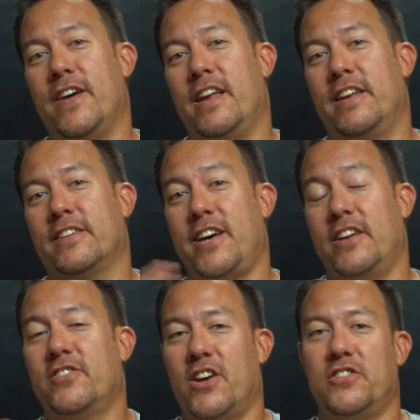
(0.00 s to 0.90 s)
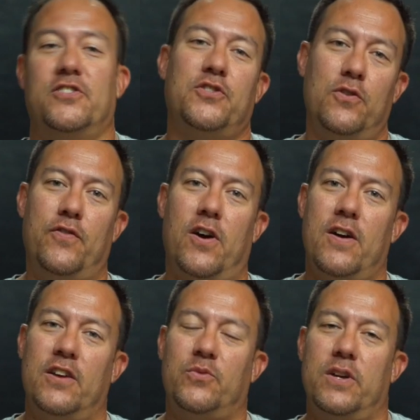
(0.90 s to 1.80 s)
have had an exciting discussion so
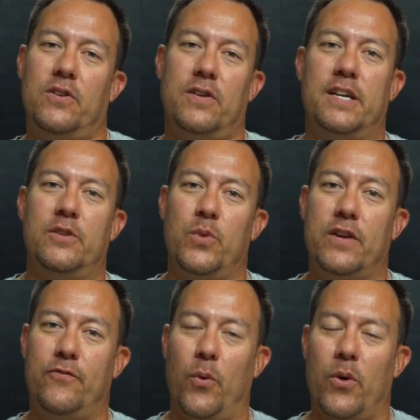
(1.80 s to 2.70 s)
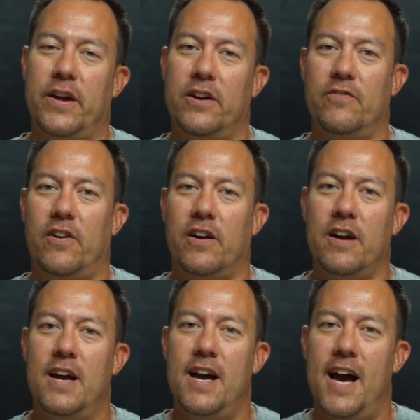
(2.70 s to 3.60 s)
far as we are in week 4 here of
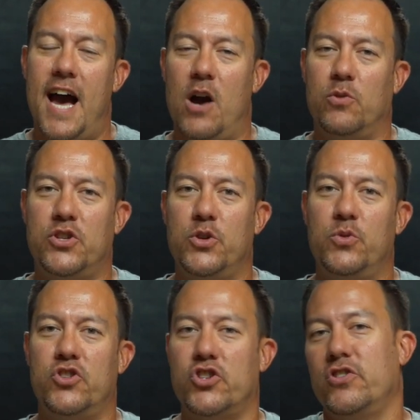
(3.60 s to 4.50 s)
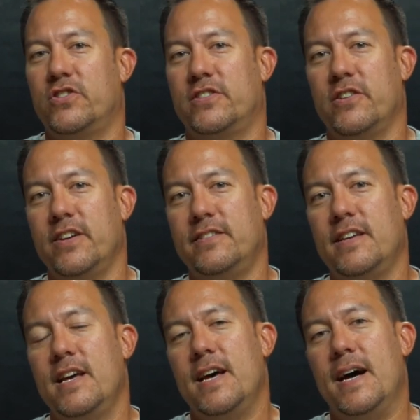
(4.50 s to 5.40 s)
our How to Church
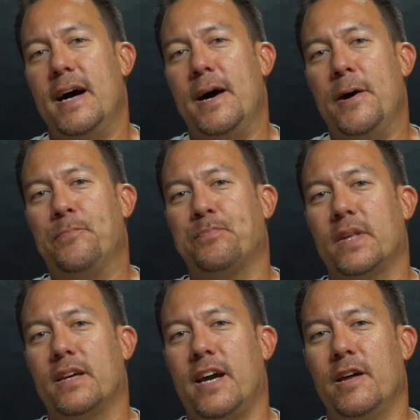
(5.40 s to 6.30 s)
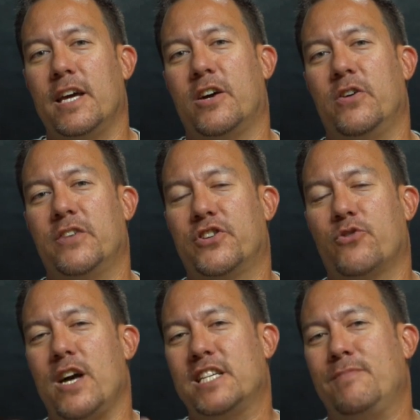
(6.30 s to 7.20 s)
series. Kind of going to go a different
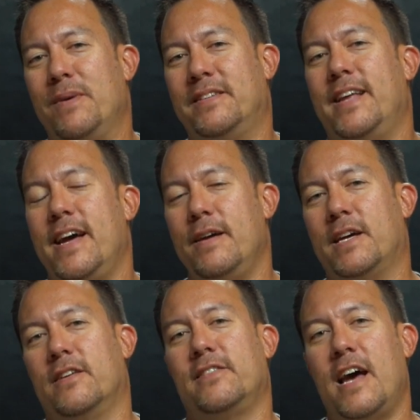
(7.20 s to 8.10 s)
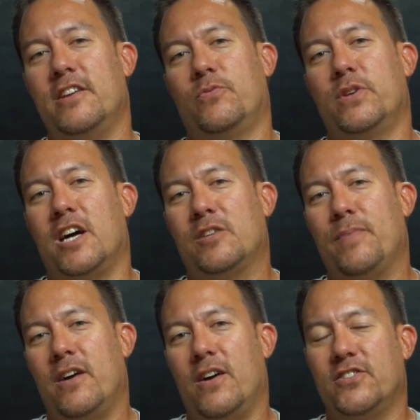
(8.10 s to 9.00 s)
direction maybe today because as we talked
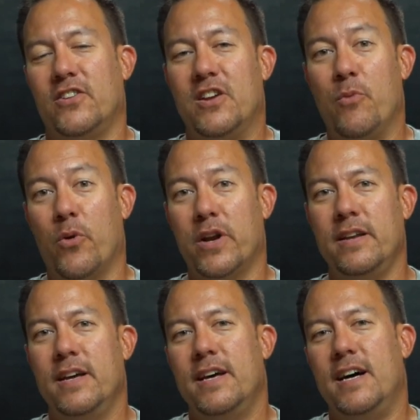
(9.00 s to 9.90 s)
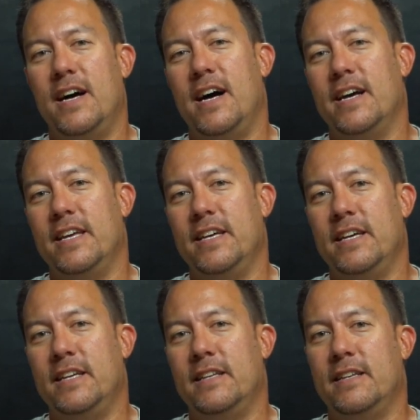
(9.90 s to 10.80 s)
about on Sunday morning
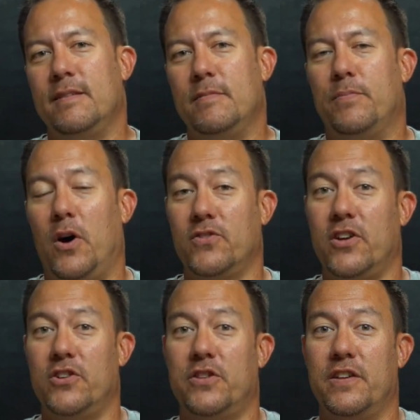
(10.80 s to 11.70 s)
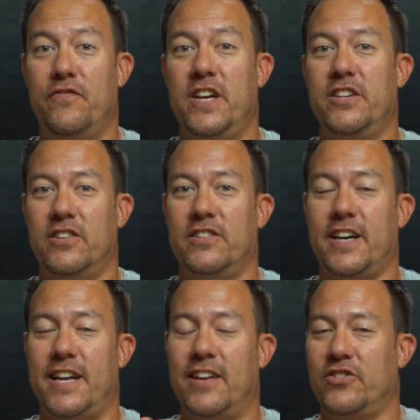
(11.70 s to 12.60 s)
in Paul's letter to the Ephesians, he
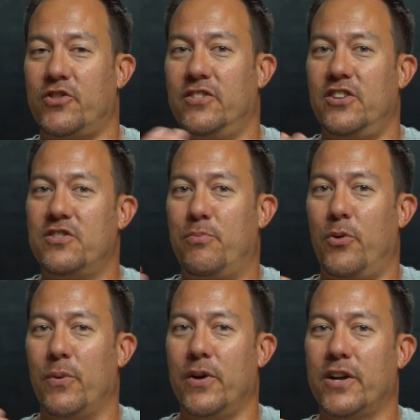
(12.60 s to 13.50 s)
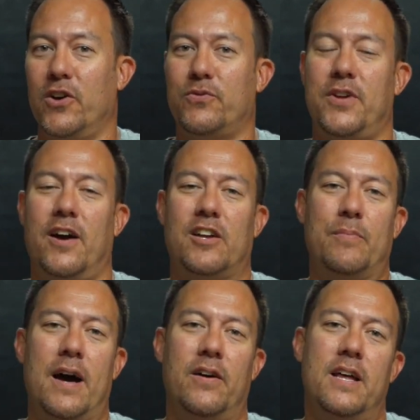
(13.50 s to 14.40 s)
kind of has this transition point where he goes from talking
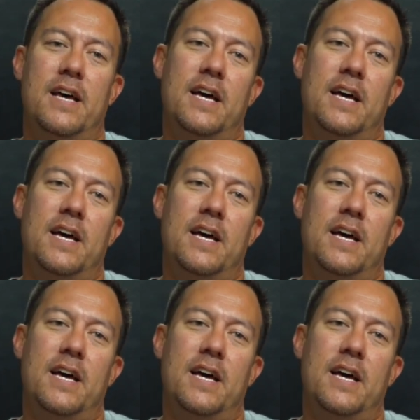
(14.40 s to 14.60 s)
about